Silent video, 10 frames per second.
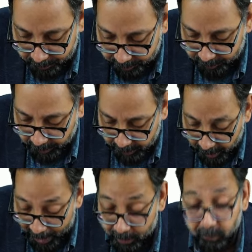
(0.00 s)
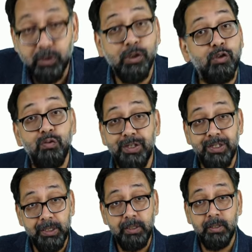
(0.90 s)
In adverse situation.
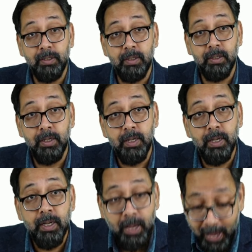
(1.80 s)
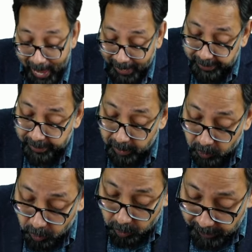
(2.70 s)
Adrenal
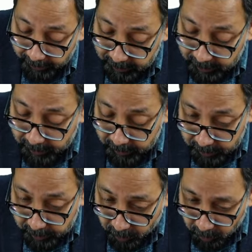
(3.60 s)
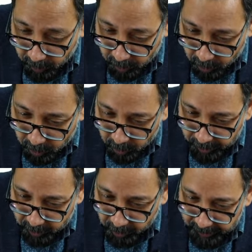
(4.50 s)
cortex release
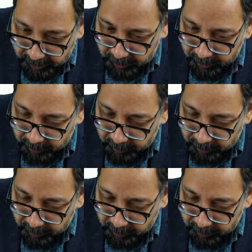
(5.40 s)
glucocorticoids